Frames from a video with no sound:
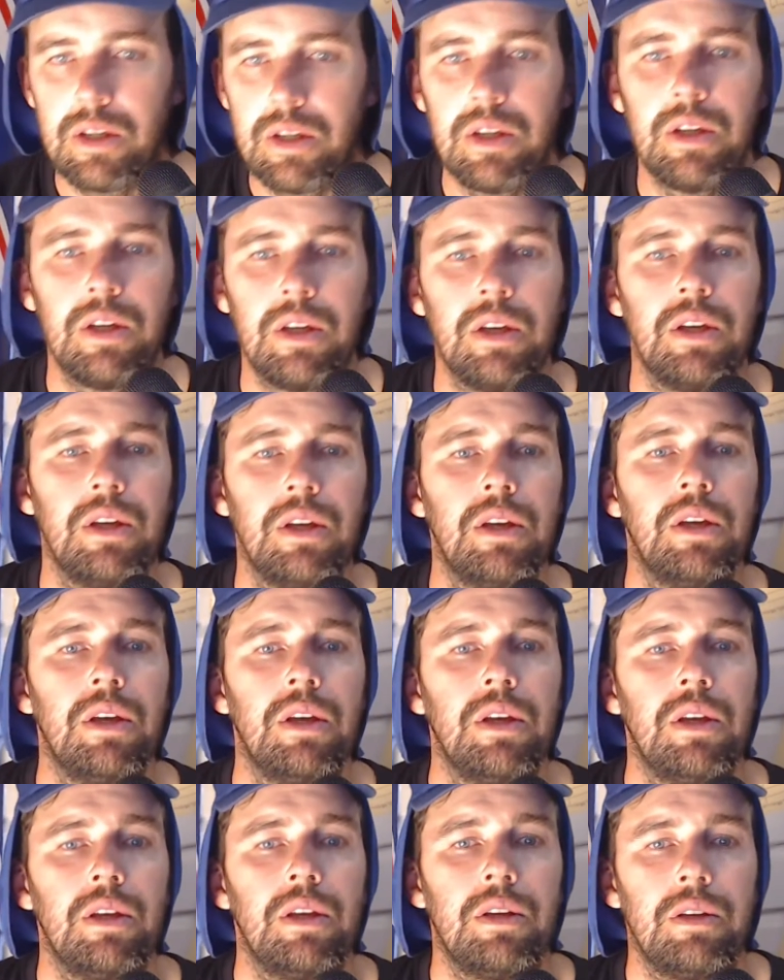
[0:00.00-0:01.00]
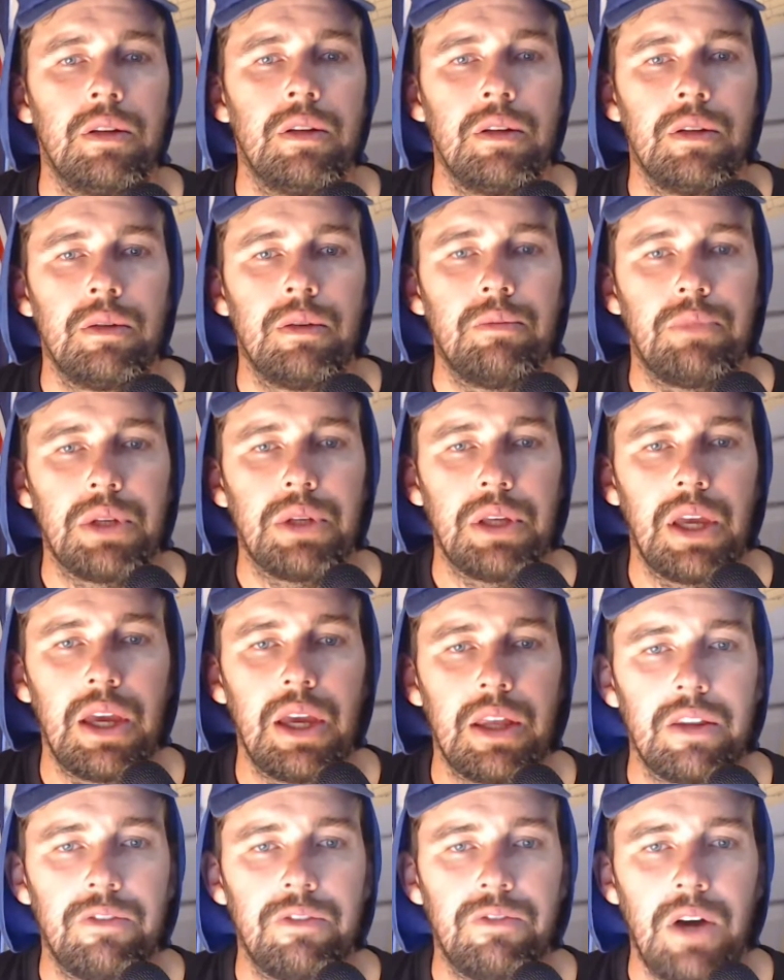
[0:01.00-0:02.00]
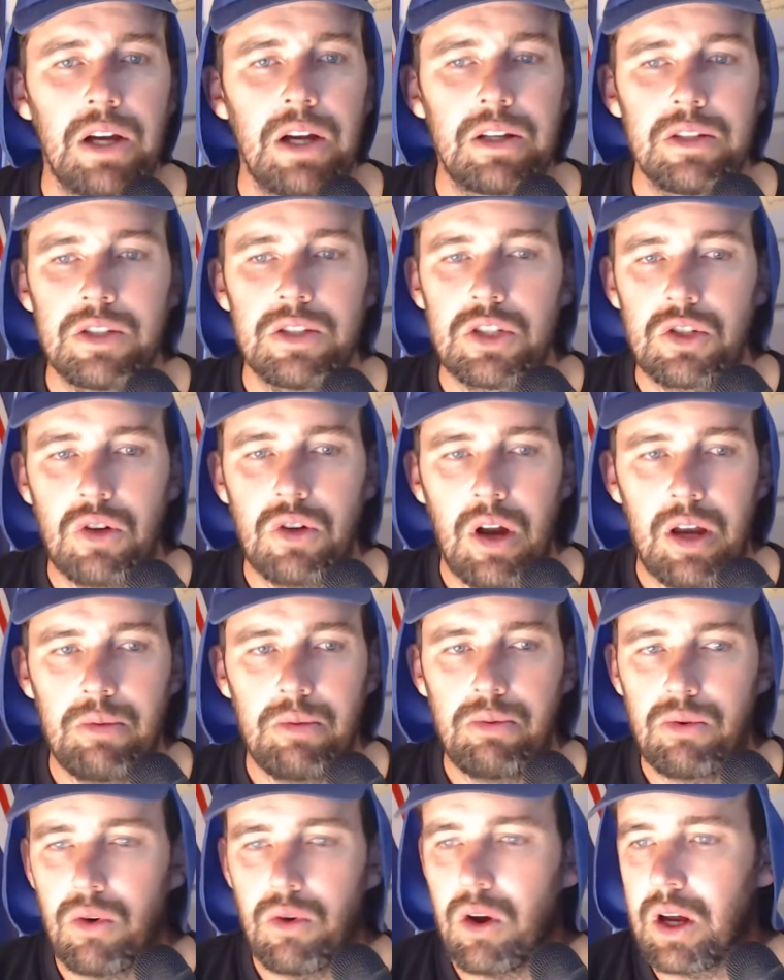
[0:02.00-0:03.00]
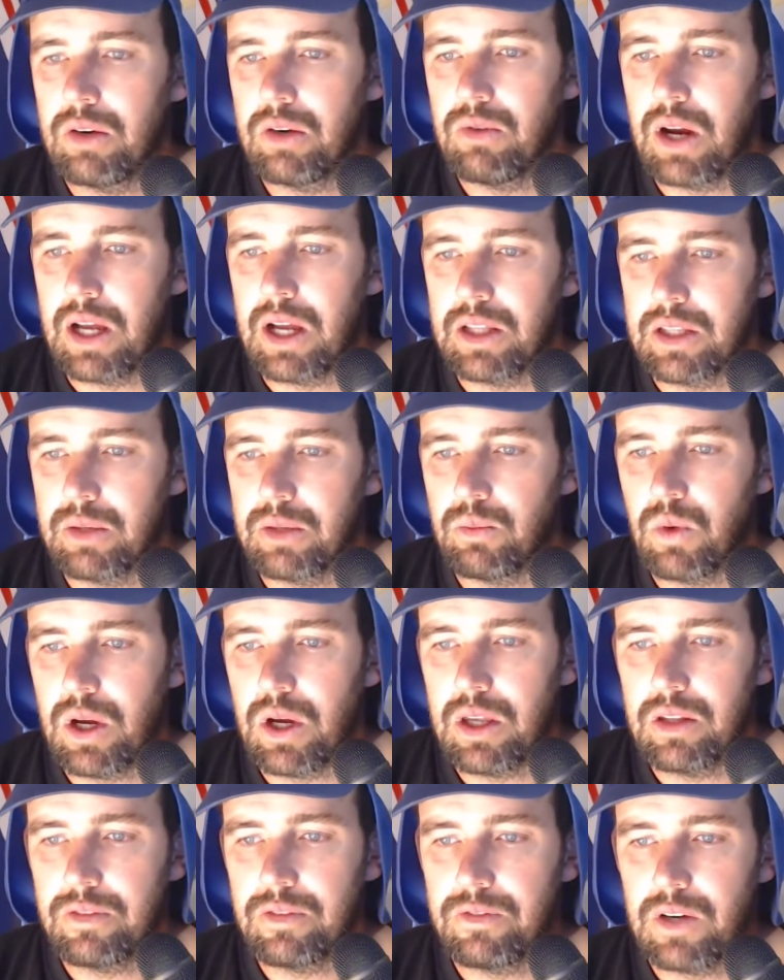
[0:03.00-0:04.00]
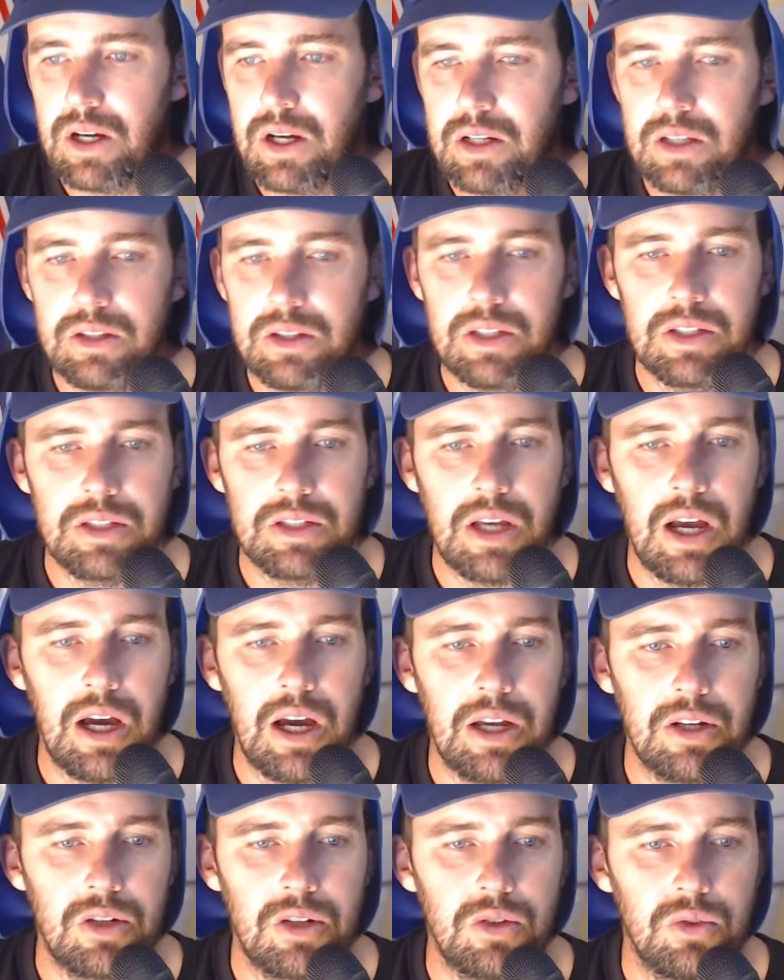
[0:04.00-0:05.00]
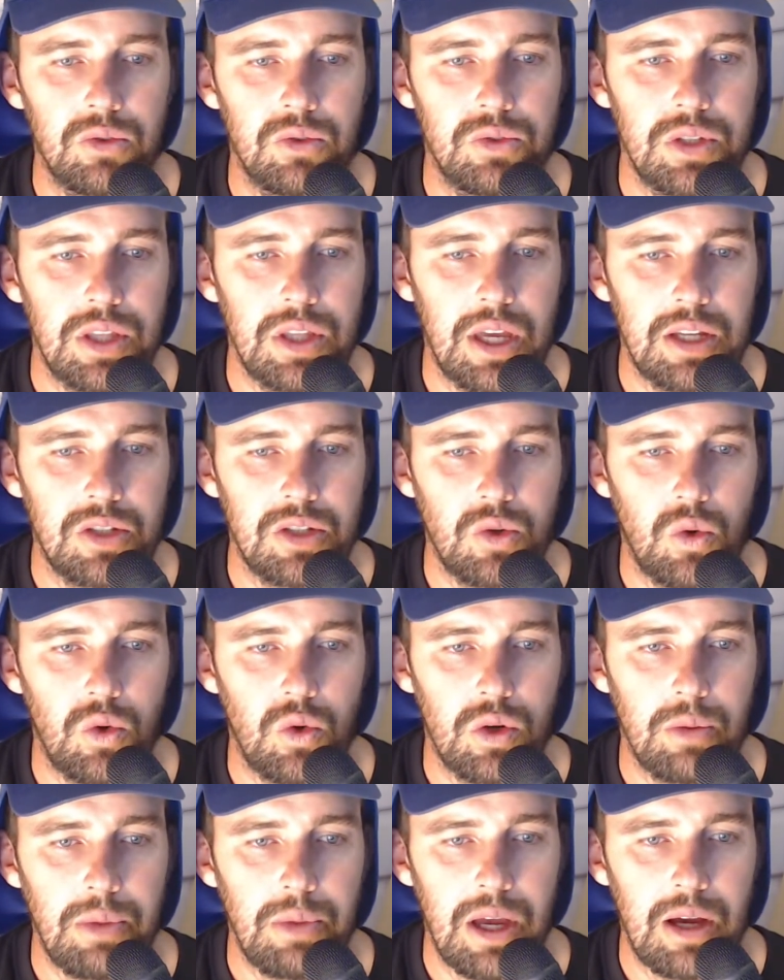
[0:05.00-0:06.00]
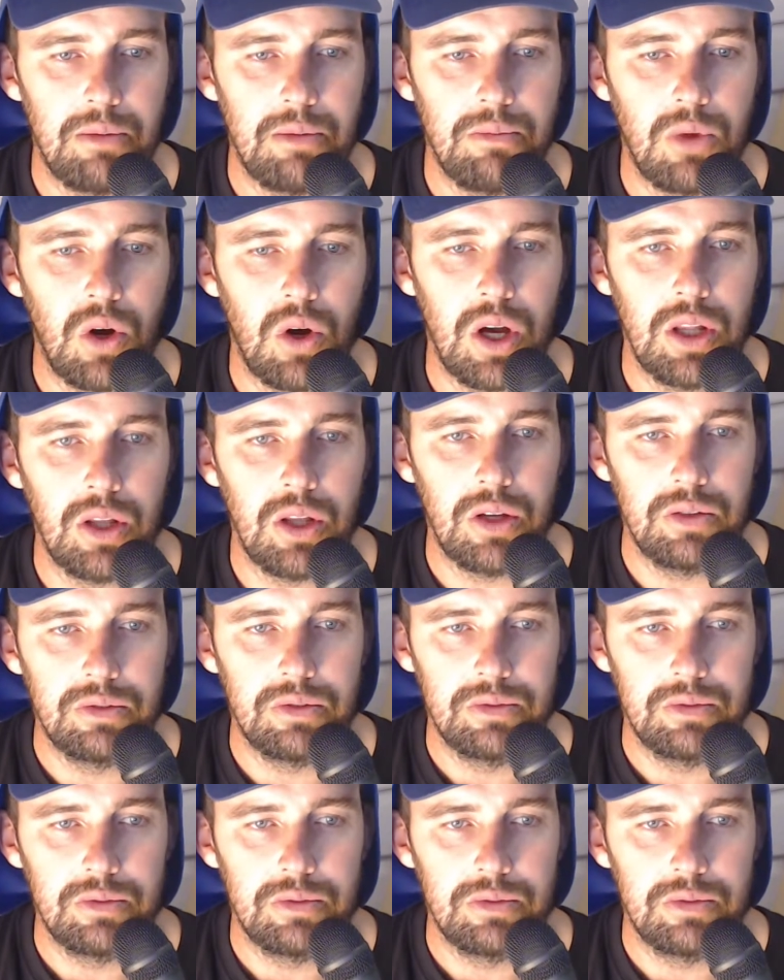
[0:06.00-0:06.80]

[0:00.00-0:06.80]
But yeah, the fucking straight pride rally, and where the fuck in this article do they talk about Milo?